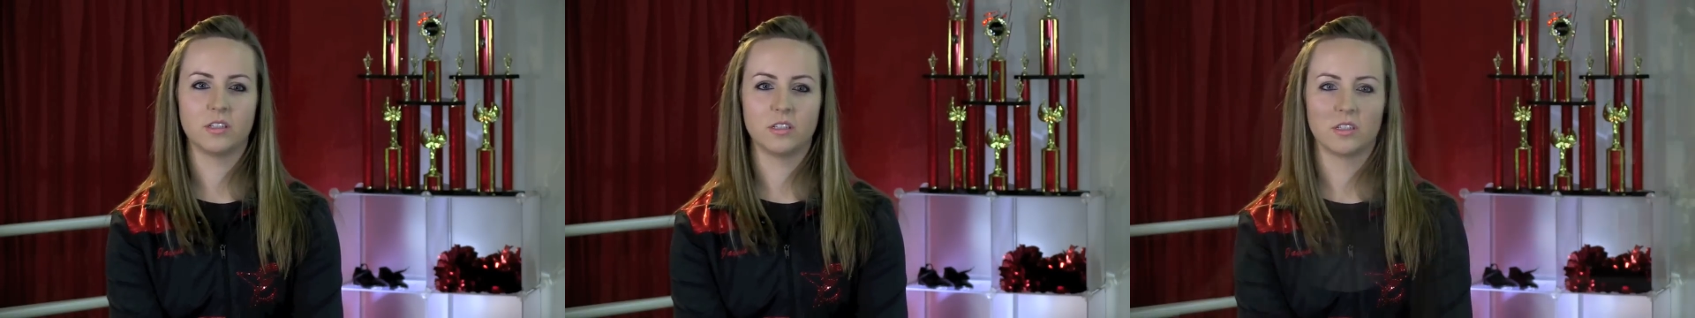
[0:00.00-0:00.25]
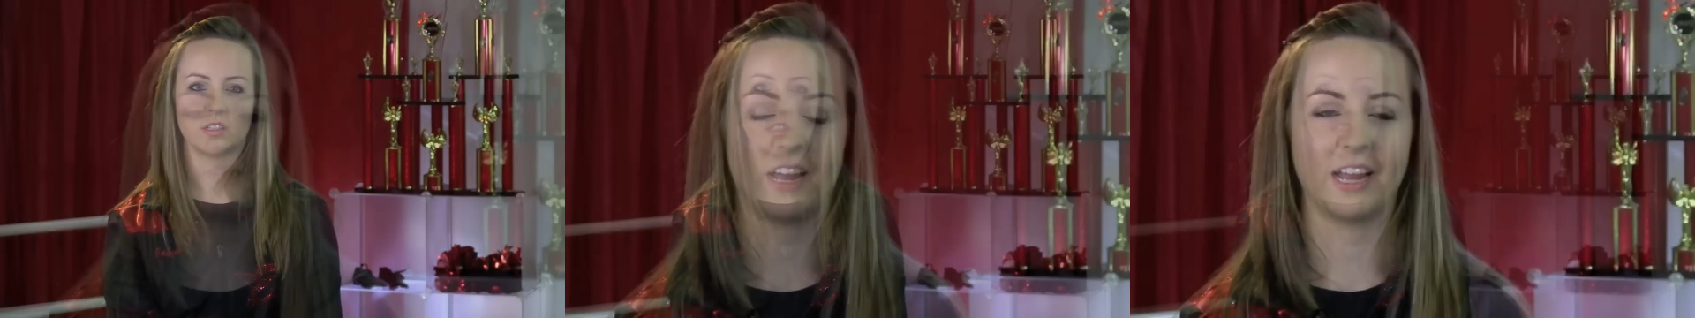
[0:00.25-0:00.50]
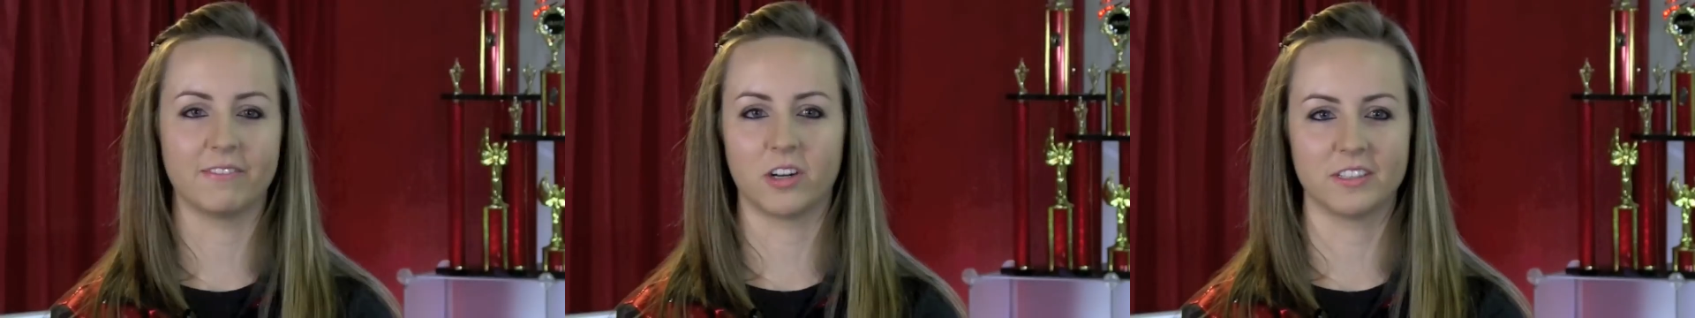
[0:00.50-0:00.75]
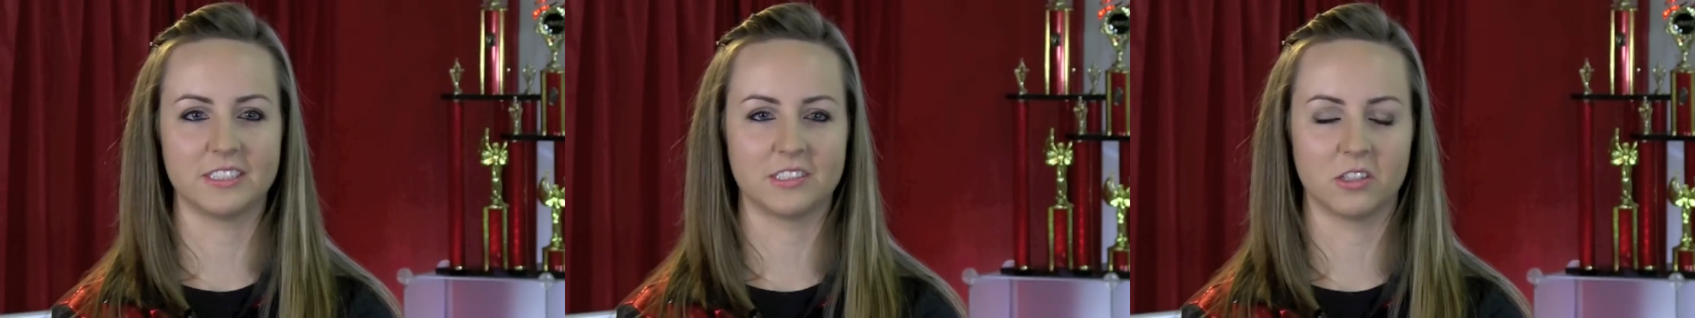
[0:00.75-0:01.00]
Um, I've
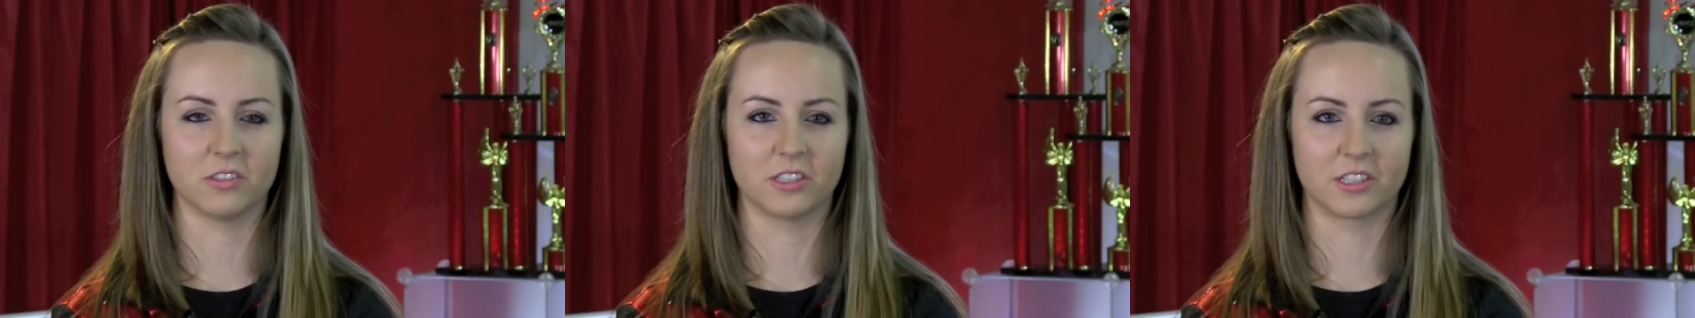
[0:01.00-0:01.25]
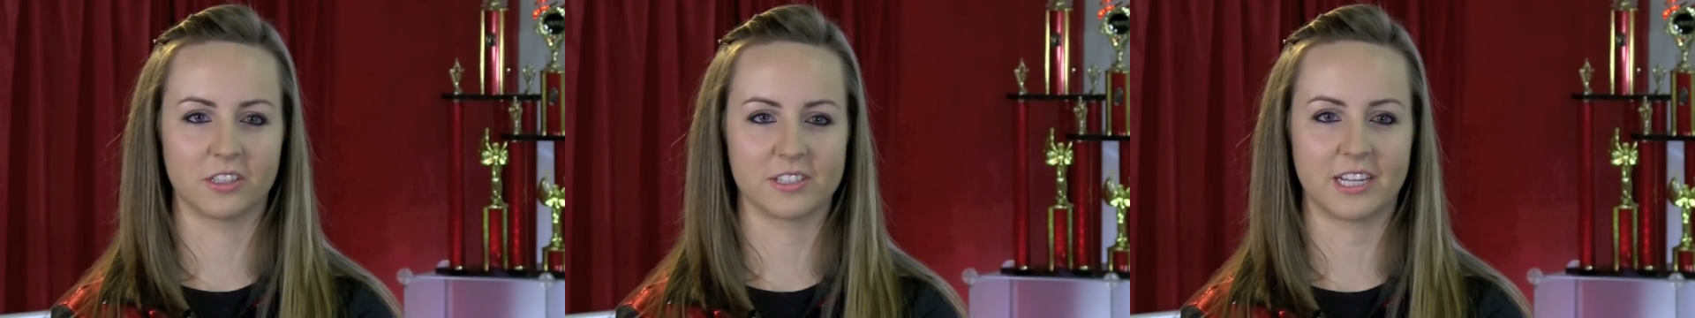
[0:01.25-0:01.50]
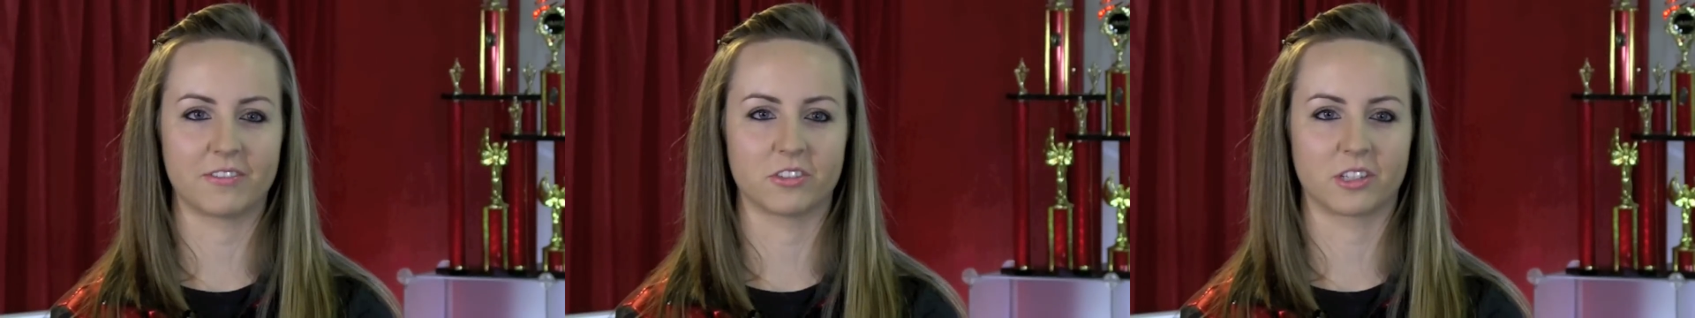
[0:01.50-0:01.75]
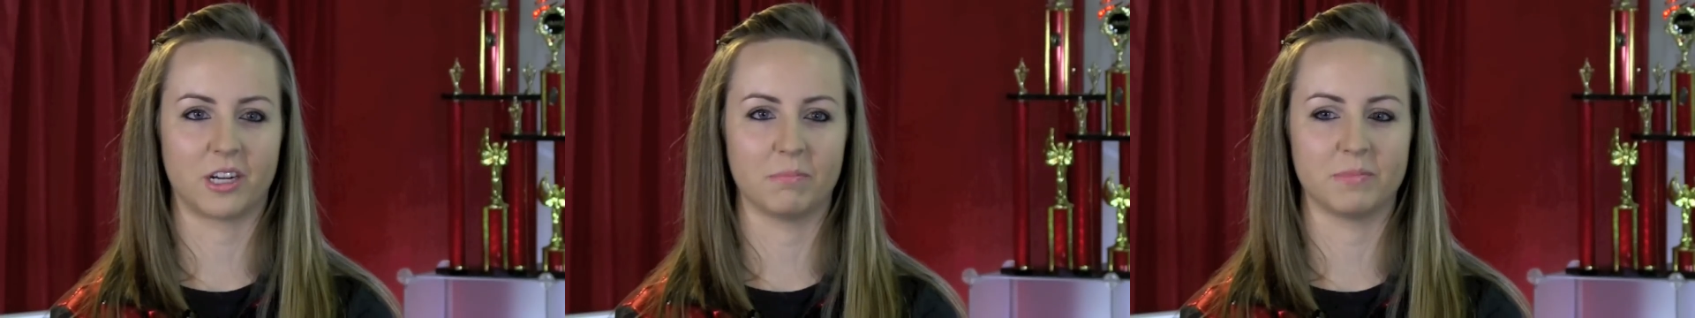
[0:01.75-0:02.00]
always told the girls
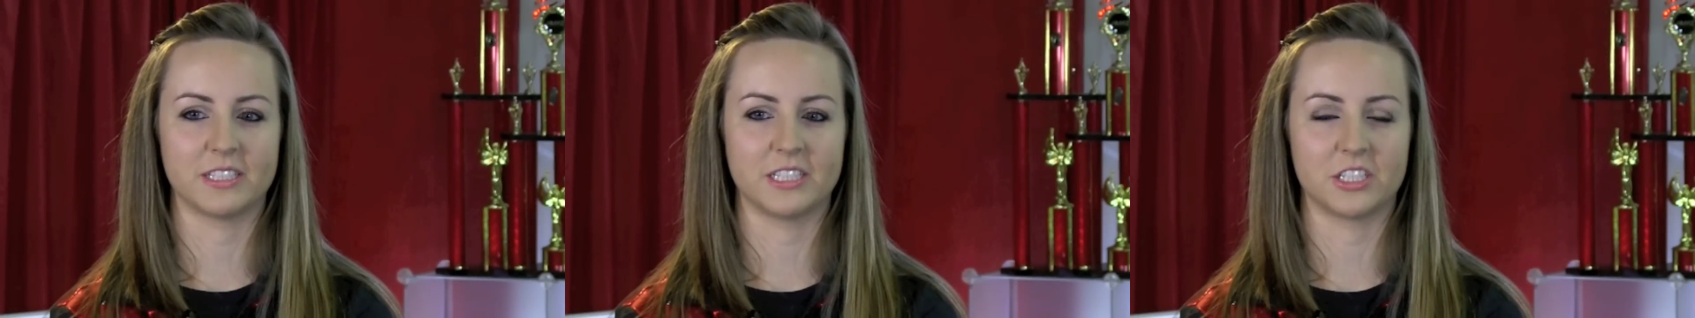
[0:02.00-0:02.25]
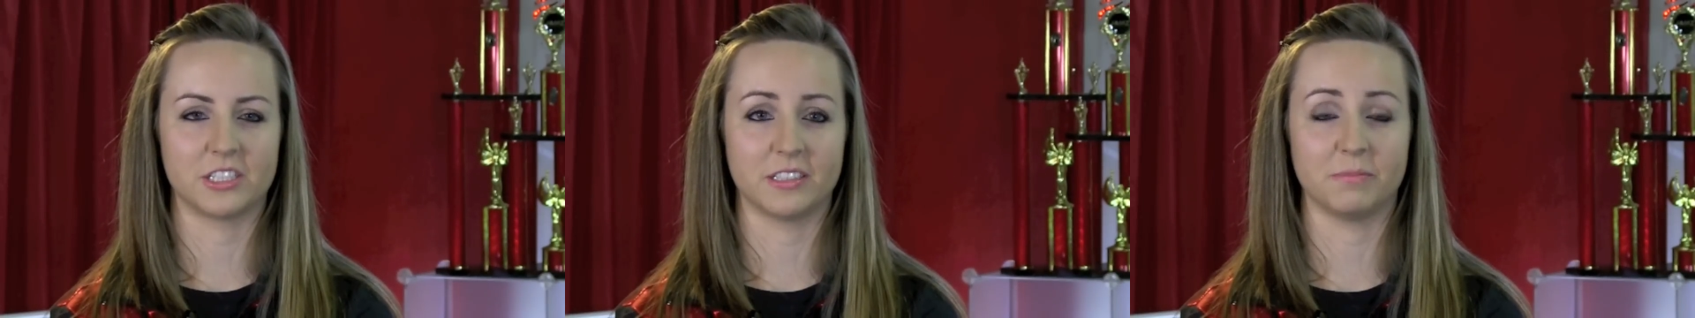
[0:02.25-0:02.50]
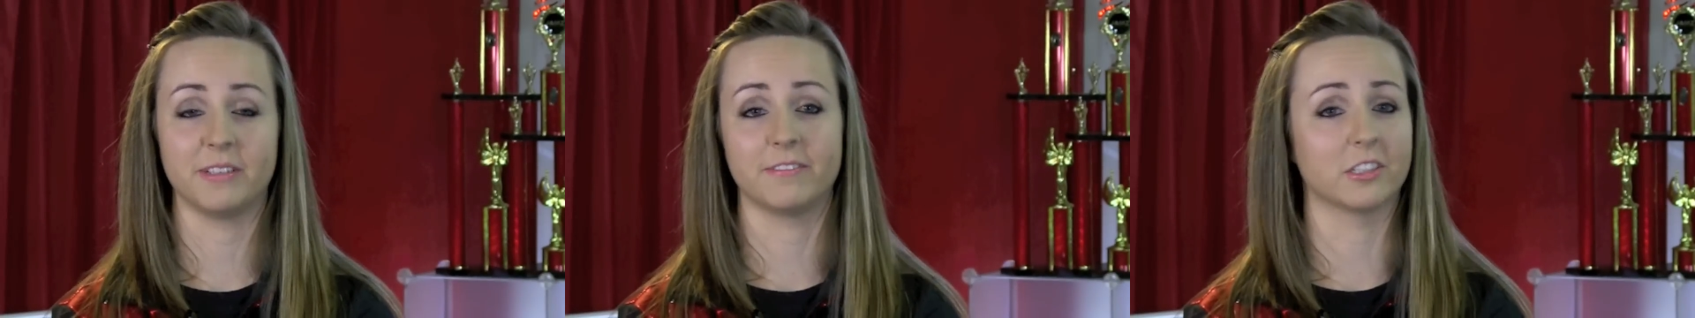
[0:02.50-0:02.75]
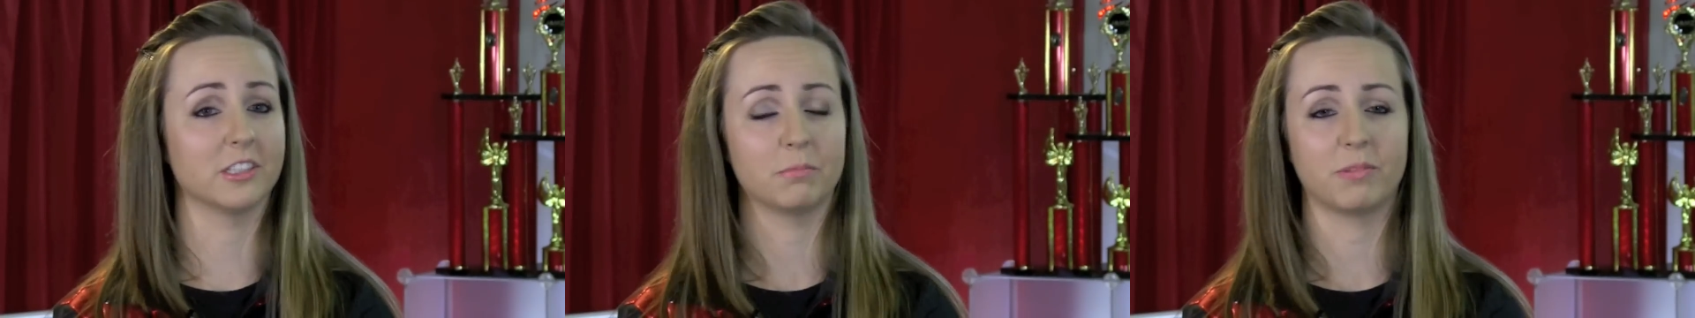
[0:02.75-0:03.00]
after a competition to be
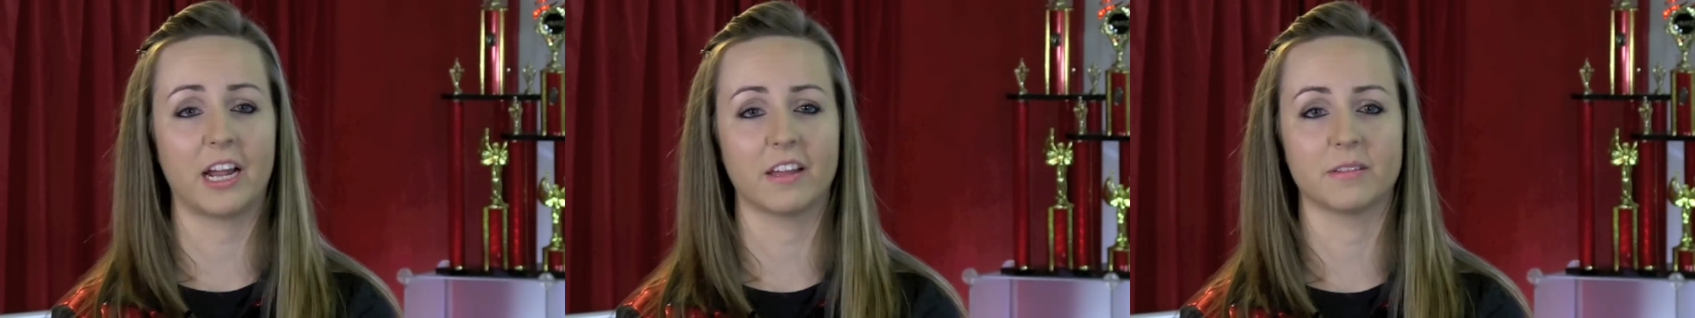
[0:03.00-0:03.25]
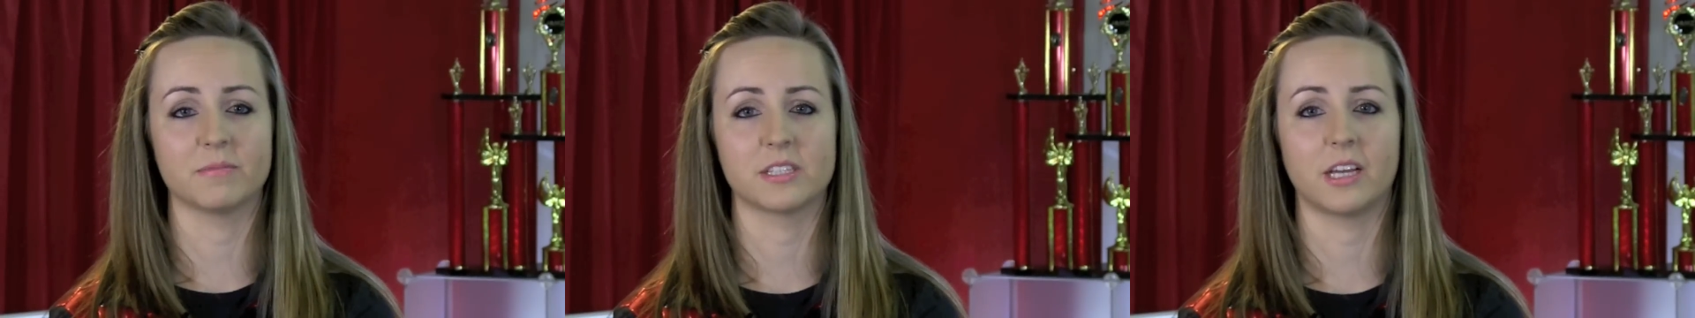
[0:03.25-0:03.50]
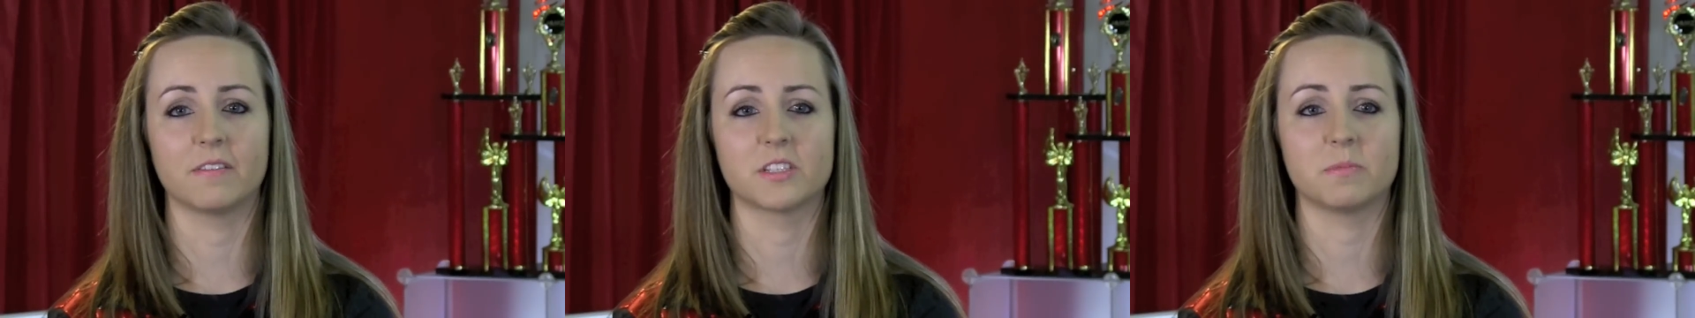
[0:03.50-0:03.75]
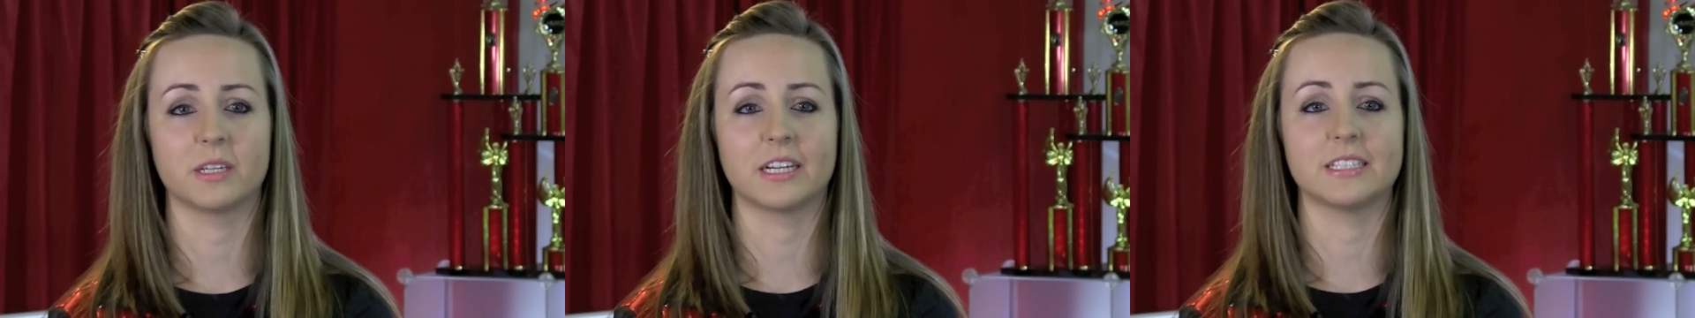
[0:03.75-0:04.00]
really proud of
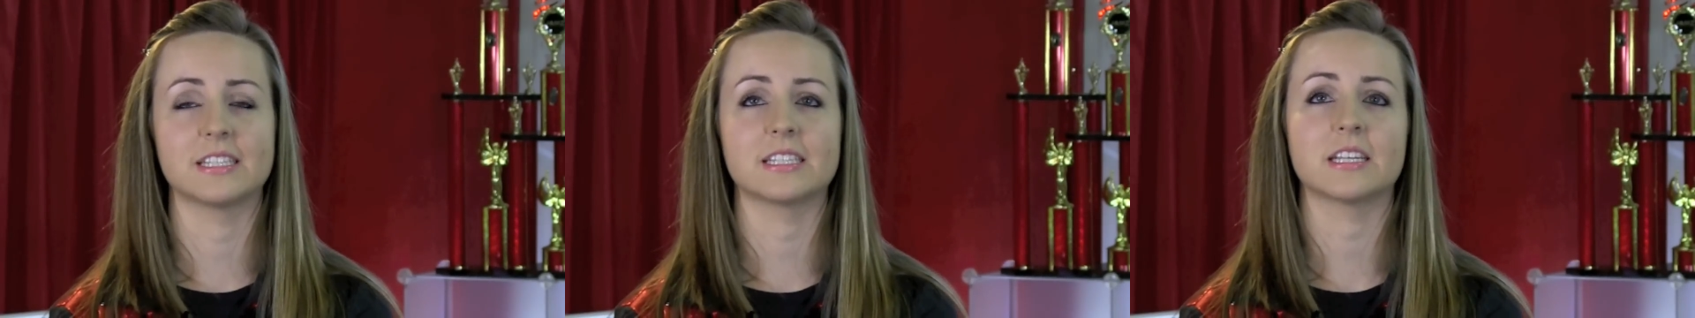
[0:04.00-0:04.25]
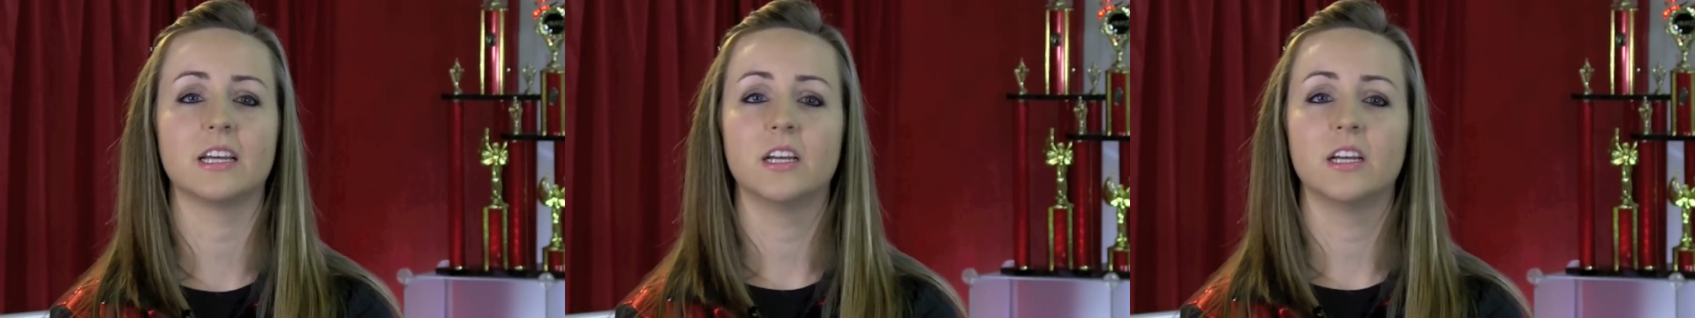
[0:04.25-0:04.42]
themselves because